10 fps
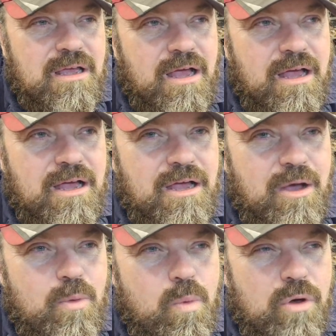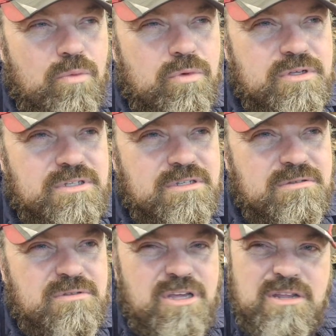and one was
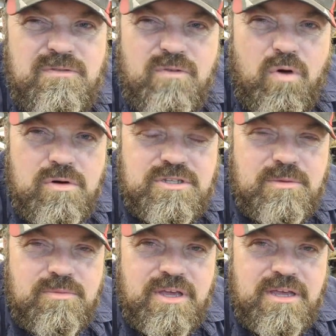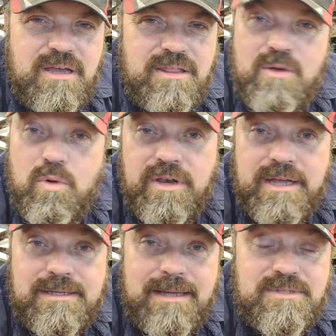34 or something, and they wouldn't
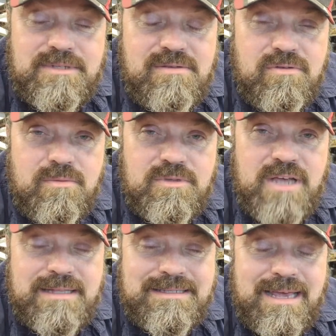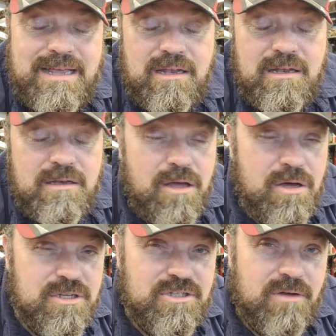accept either of them. So I had to take a
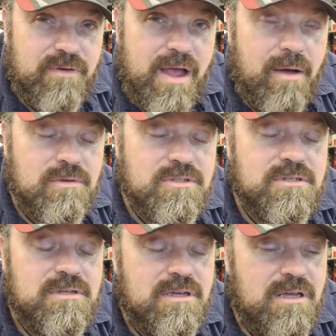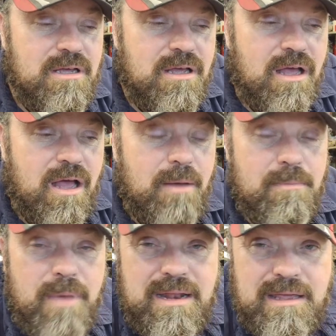load of stuff out,
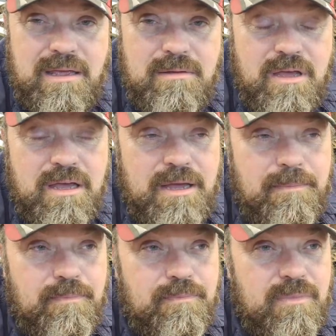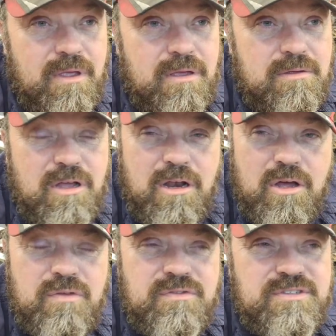mainly
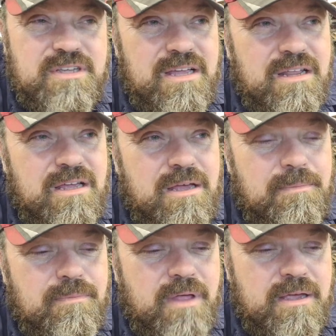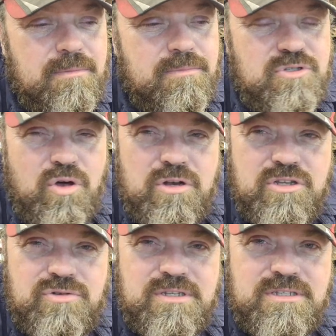clothes and like
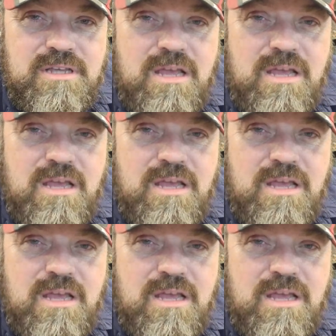toiletries, and